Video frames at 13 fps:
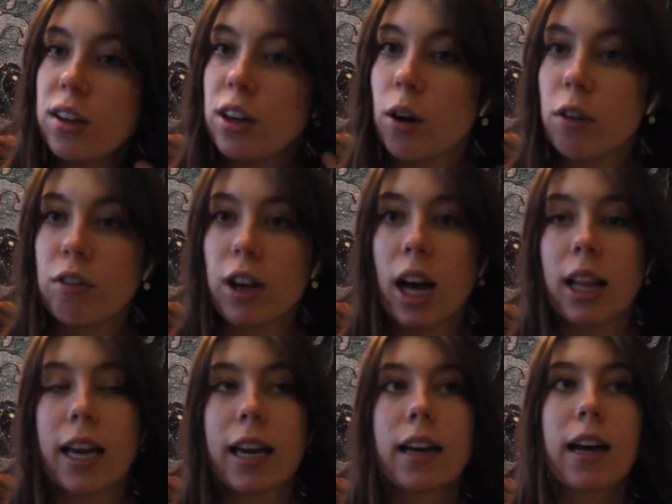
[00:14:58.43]
You know, we've got
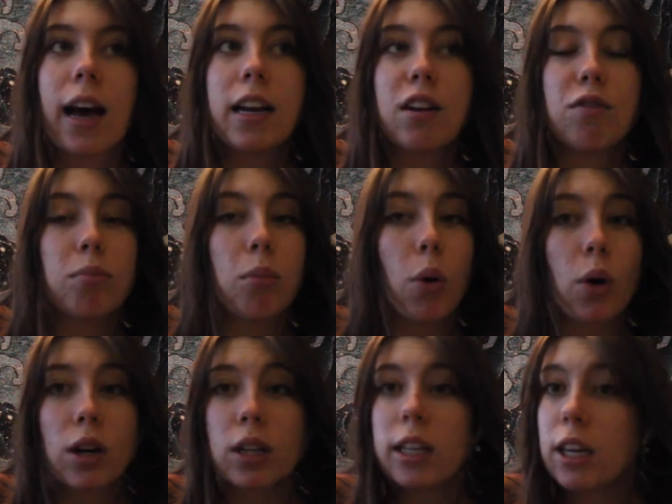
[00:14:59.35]
like a kind of
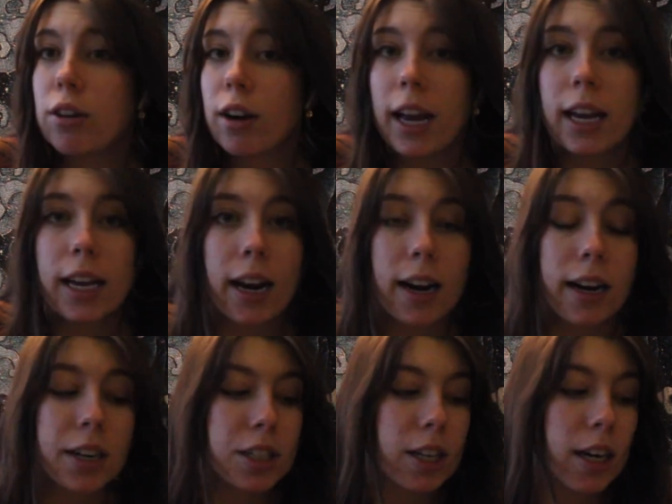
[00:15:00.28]
morally gray
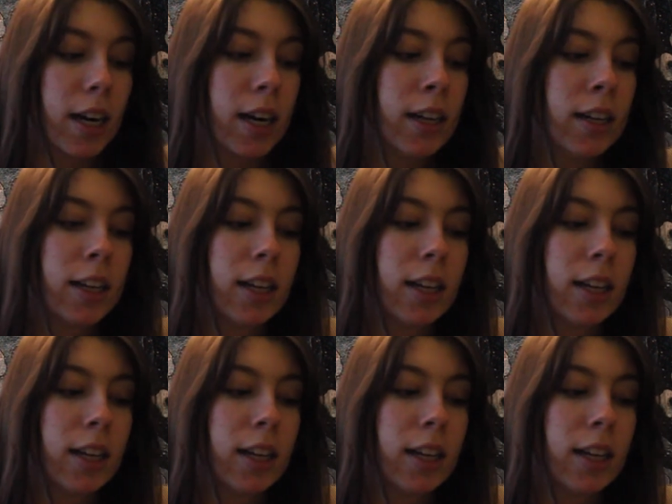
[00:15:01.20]
character,